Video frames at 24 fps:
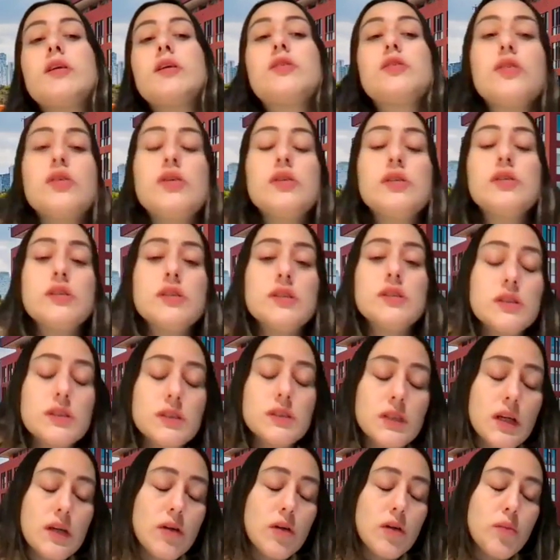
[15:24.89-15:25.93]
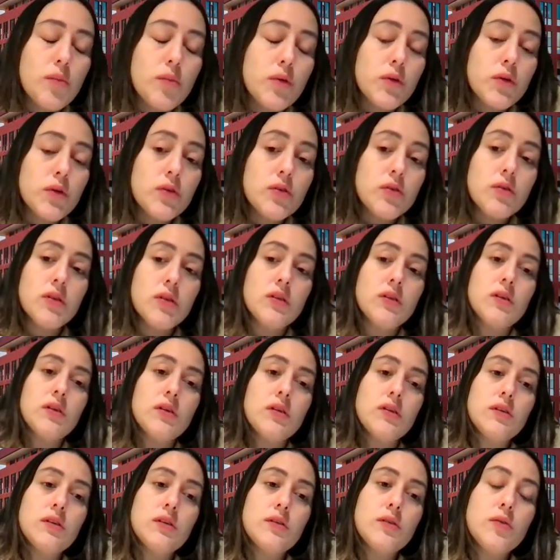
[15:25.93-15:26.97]
choices and
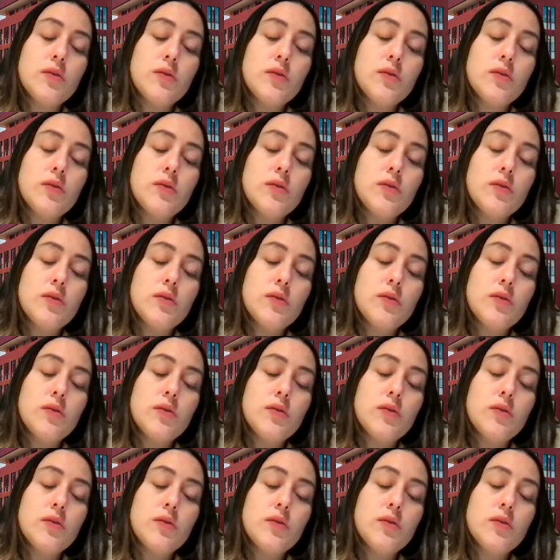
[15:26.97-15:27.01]
opportunities,